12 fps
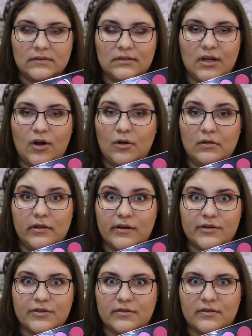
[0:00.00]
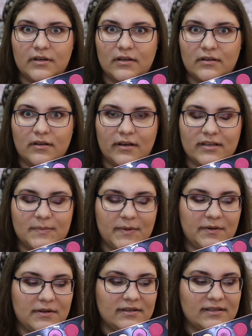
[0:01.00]
luxury
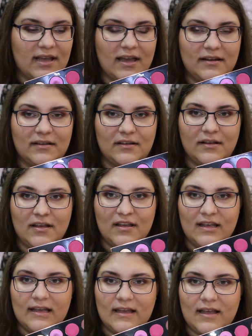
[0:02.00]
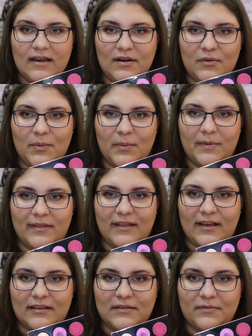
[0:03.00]
experience kind of ruined
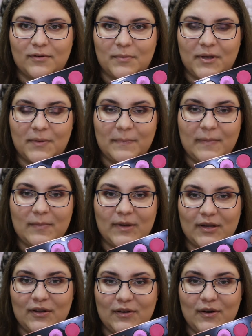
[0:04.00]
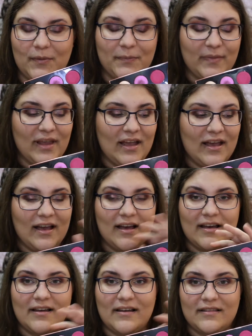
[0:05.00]
that for me. But you know,
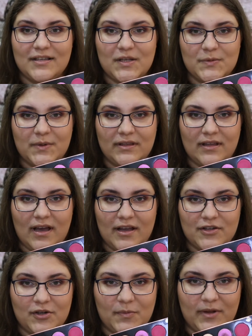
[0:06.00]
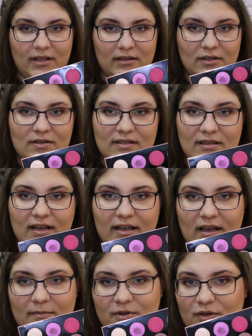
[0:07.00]
this is what the eyeshadow palette looks like.
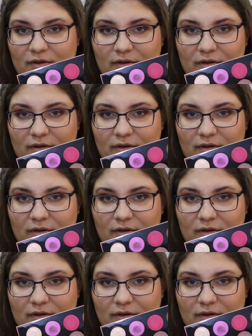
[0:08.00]
I'm sure